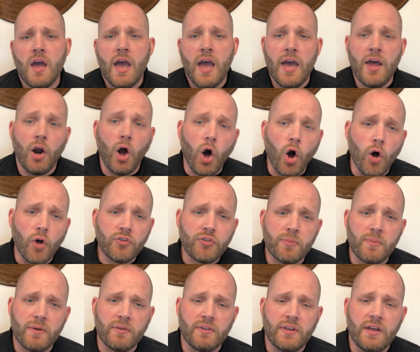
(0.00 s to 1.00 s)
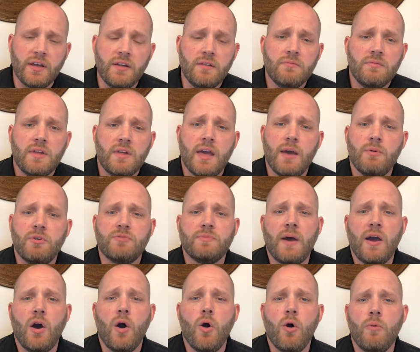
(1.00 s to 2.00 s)
And ultimately, it was my
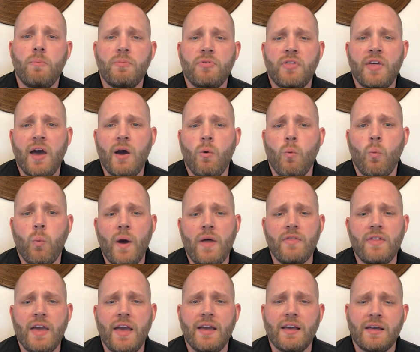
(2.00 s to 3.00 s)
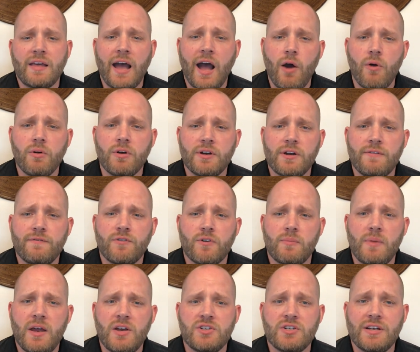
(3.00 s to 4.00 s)
hope that when they encountered
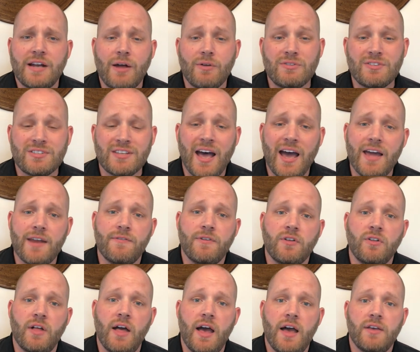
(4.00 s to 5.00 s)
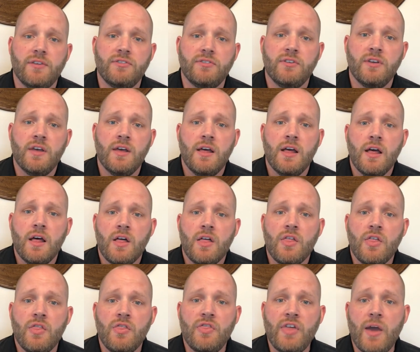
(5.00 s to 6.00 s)
information outside of class,
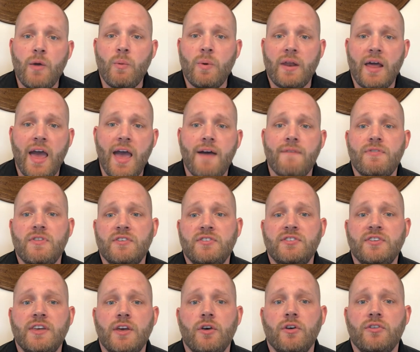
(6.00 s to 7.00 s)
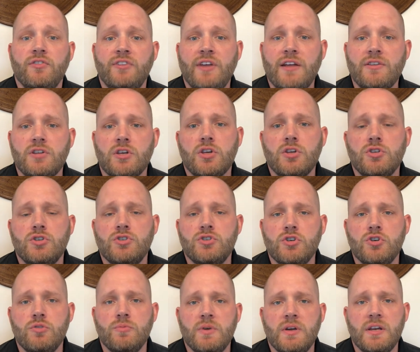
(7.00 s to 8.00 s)
they would have the skill set to
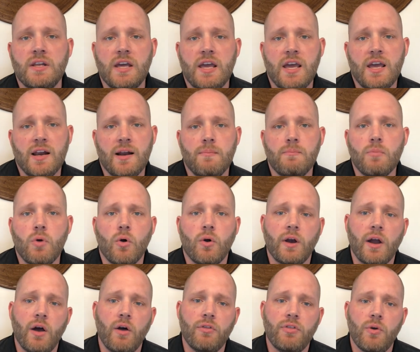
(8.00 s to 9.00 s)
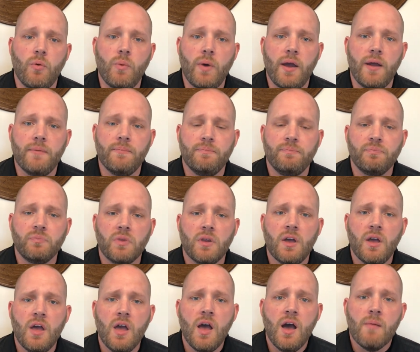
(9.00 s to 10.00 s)
consume it in a more healthy way.
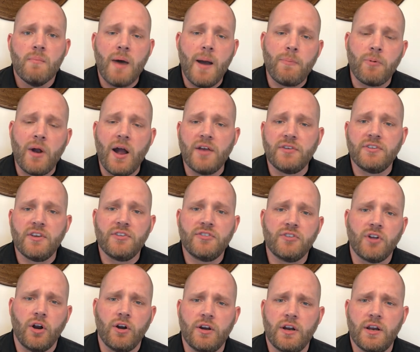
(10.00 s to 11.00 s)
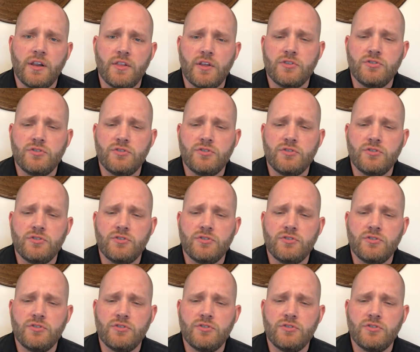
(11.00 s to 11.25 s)
My process started in the